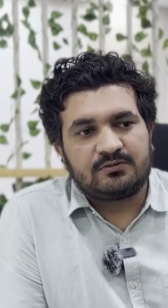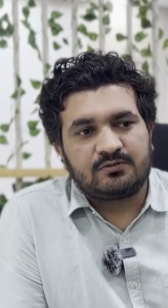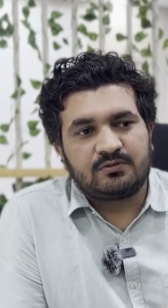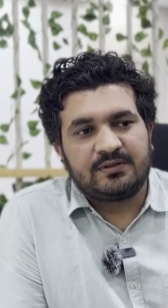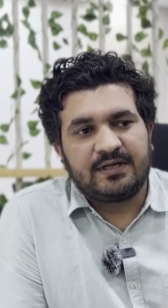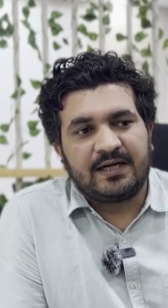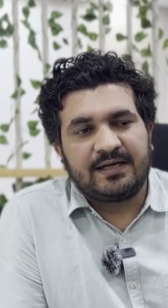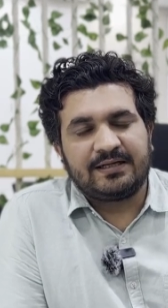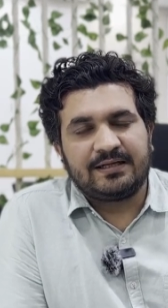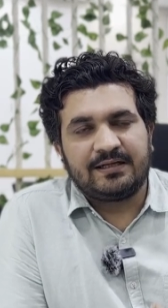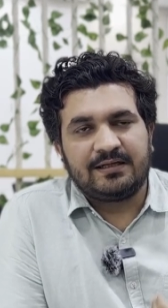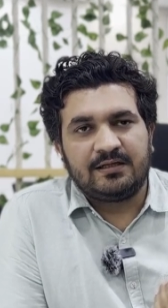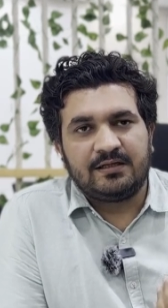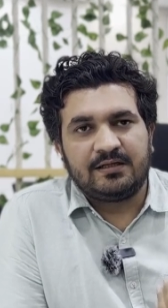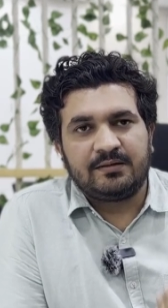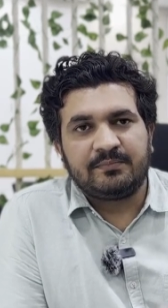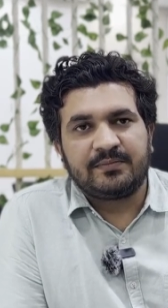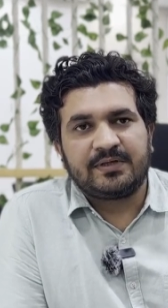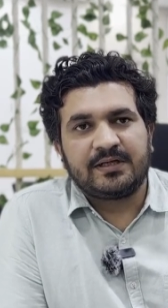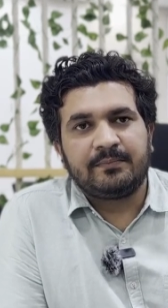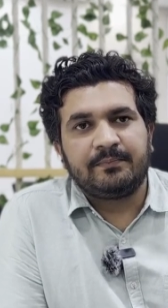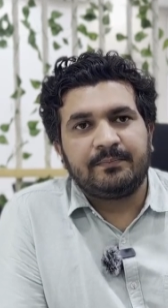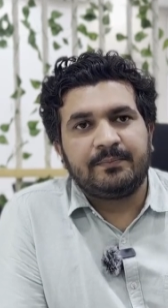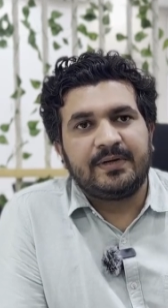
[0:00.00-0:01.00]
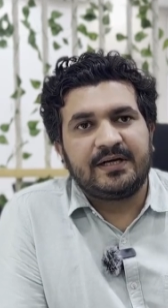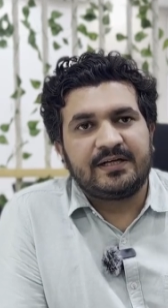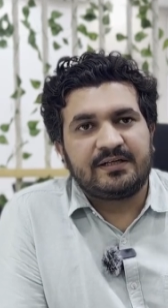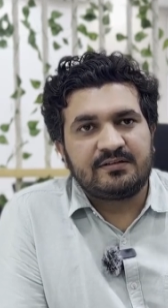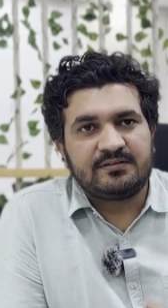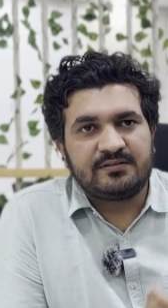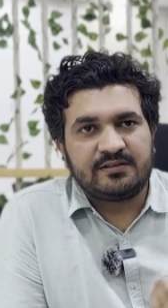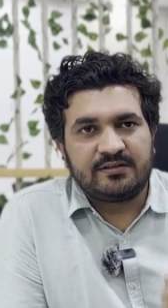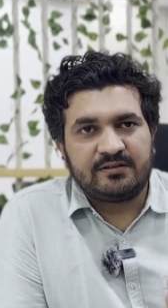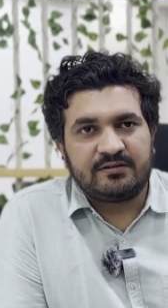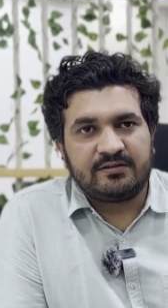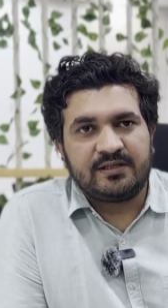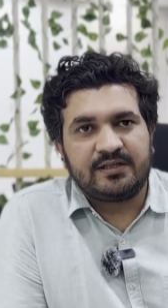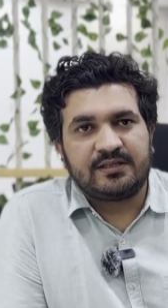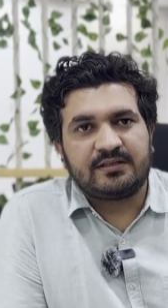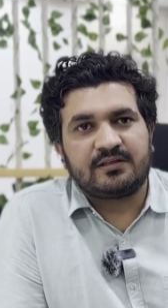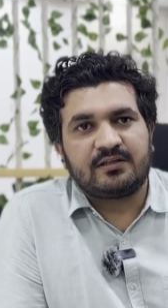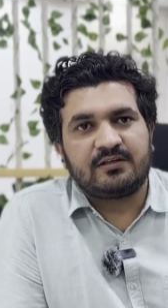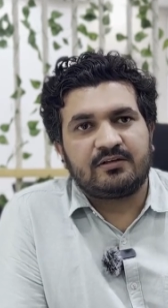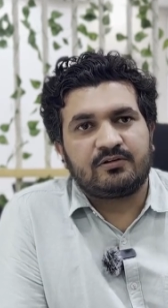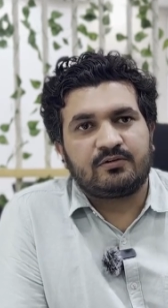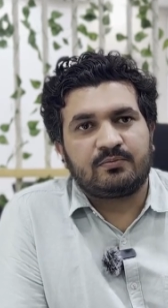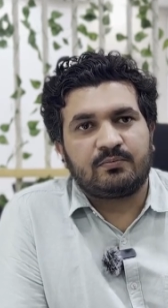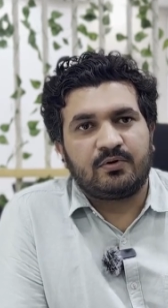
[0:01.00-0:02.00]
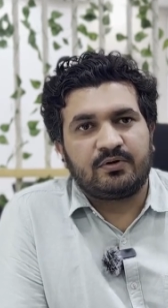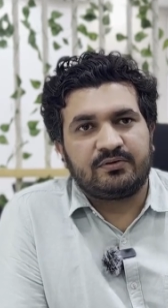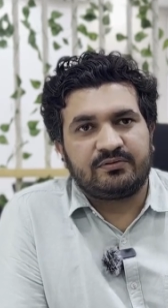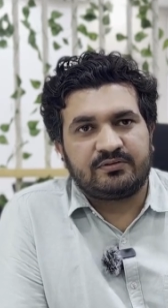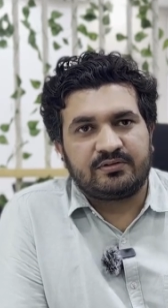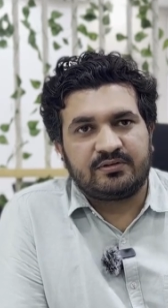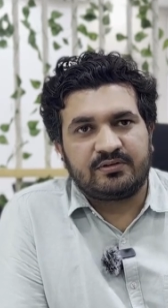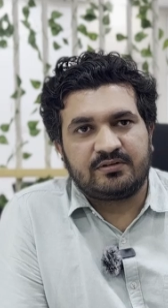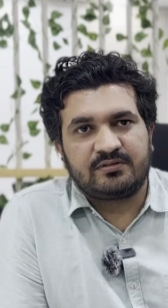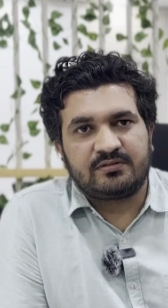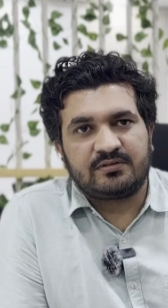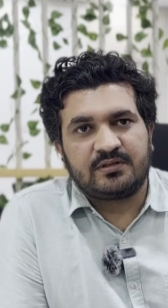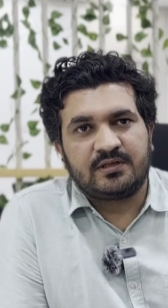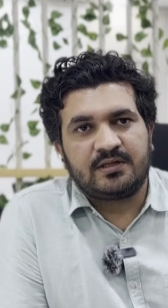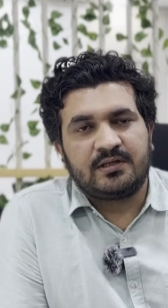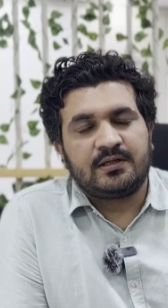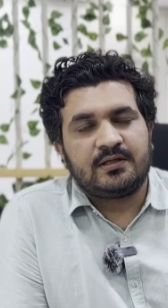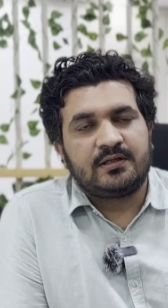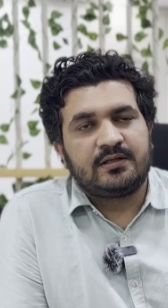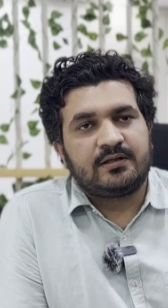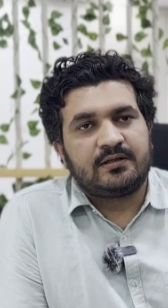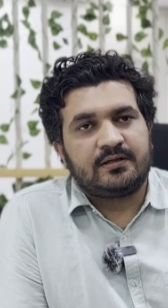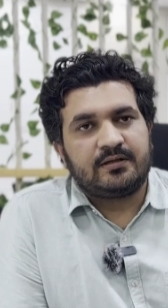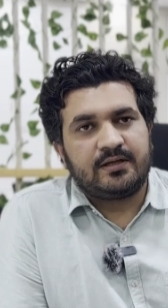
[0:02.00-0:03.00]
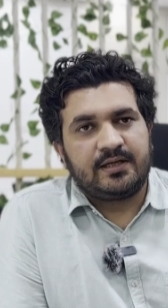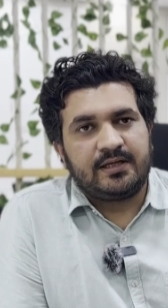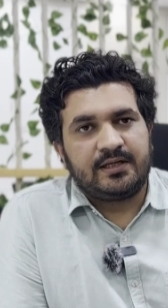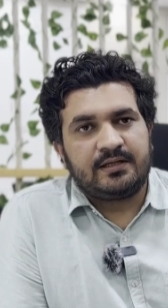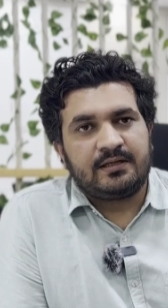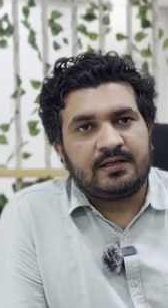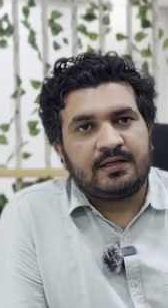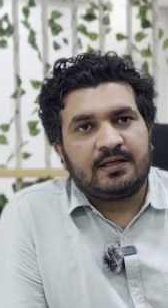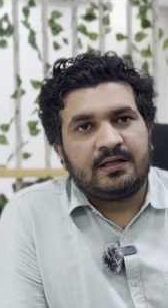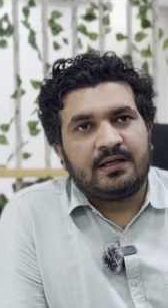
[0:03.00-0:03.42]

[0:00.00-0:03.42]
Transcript: so that LLM can better generate the responses, right?